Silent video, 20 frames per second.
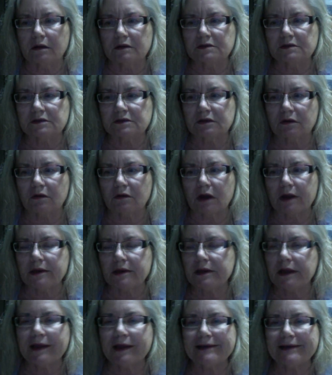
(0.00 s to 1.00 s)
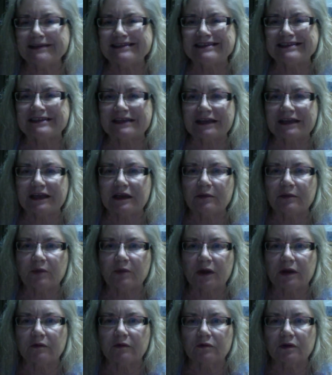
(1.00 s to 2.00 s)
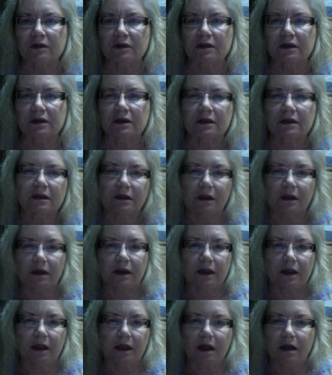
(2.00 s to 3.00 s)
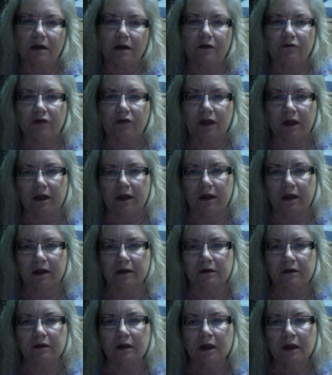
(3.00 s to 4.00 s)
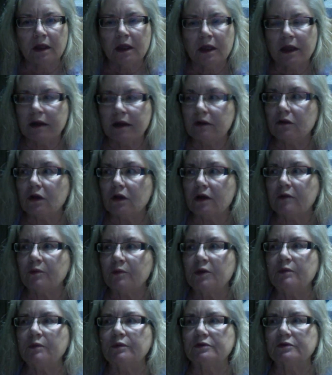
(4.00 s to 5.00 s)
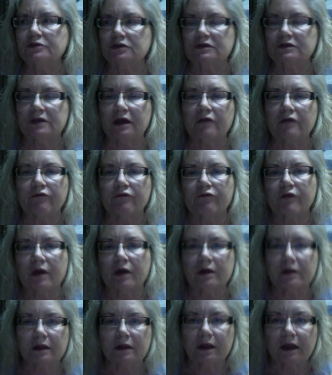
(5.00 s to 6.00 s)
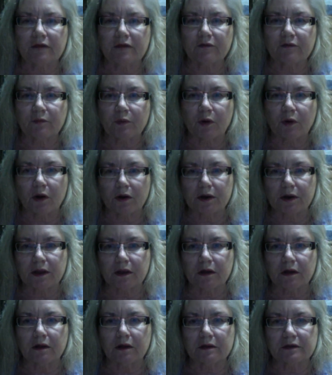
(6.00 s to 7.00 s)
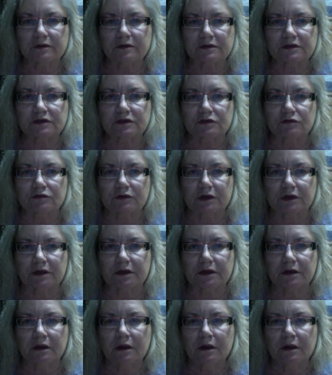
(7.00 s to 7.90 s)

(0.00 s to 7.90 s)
So I didn't see anybody really getting out of hand. And a lot of people just have fun, and they have a party on their street.